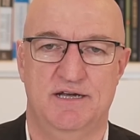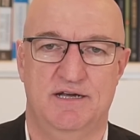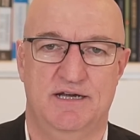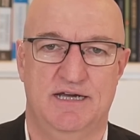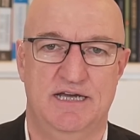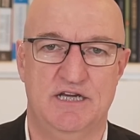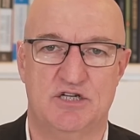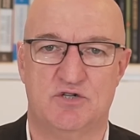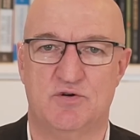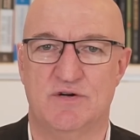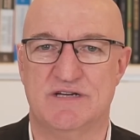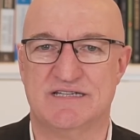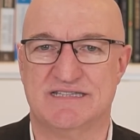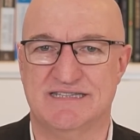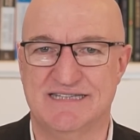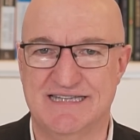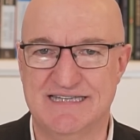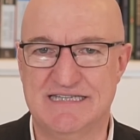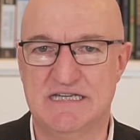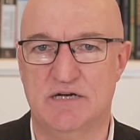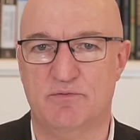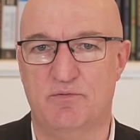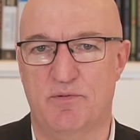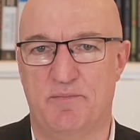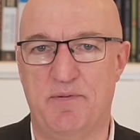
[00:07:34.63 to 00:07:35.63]
History is
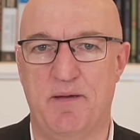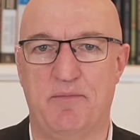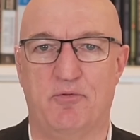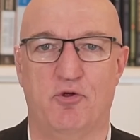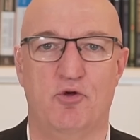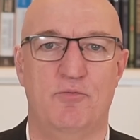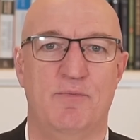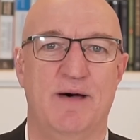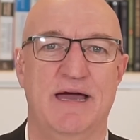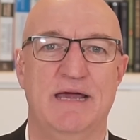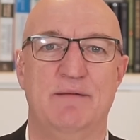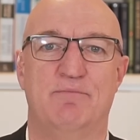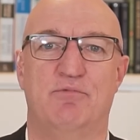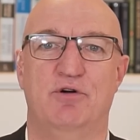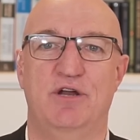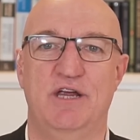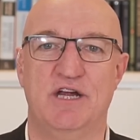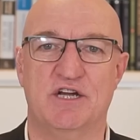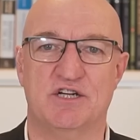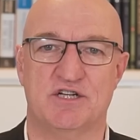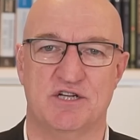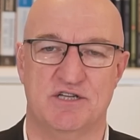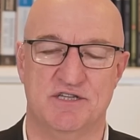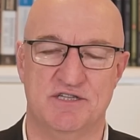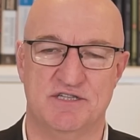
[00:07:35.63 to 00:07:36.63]
littered with people who made
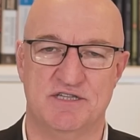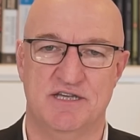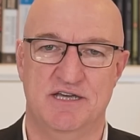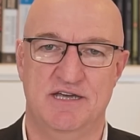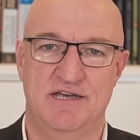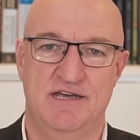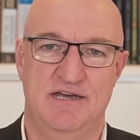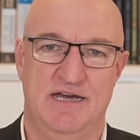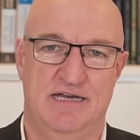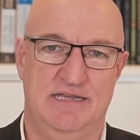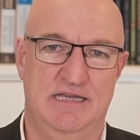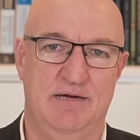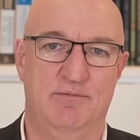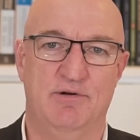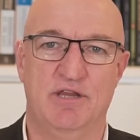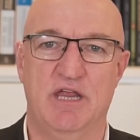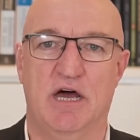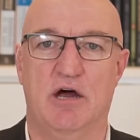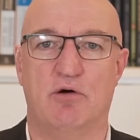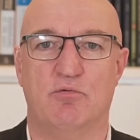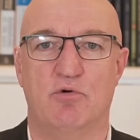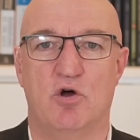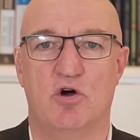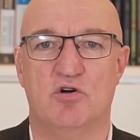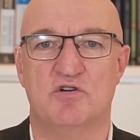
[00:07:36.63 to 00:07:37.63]
predictions, and then when they
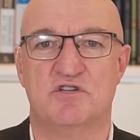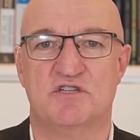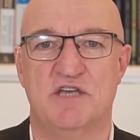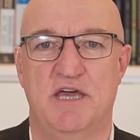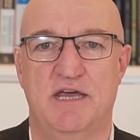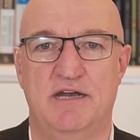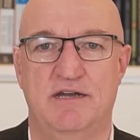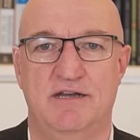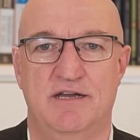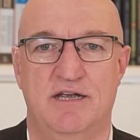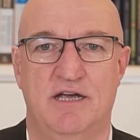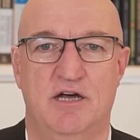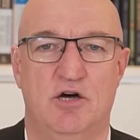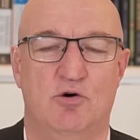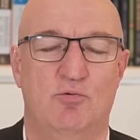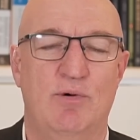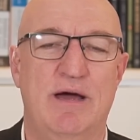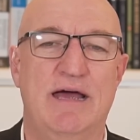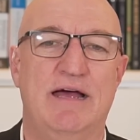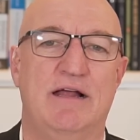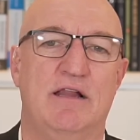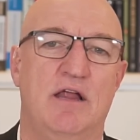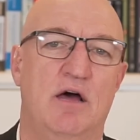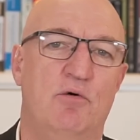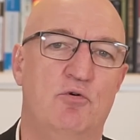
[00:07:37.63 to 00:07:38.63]
were wrong, said,
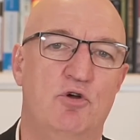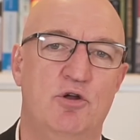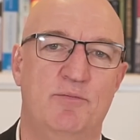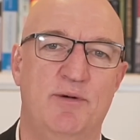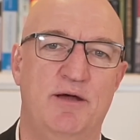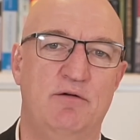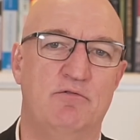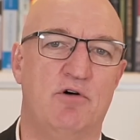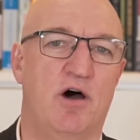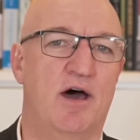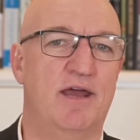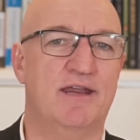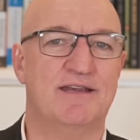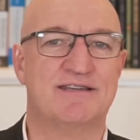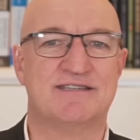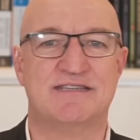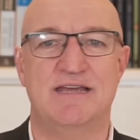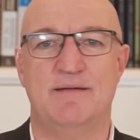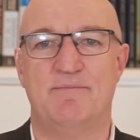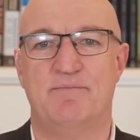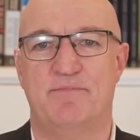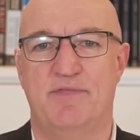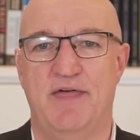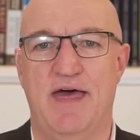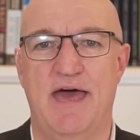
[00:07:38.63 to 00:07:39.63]
well, I would have been right
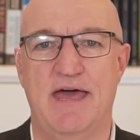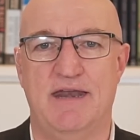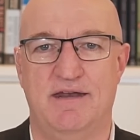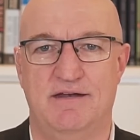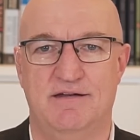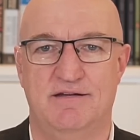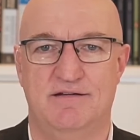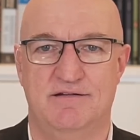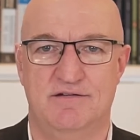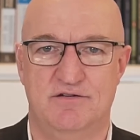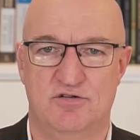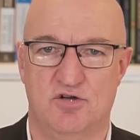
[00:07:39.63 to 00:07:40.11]
except that,